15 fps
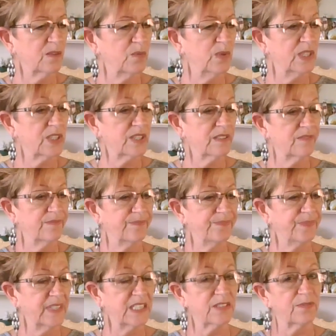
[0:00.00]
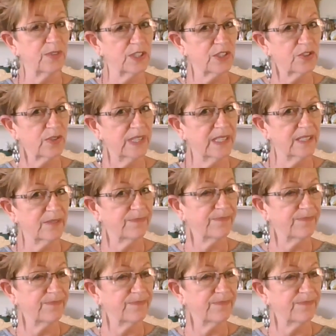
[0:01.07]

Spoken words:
which is frustrating.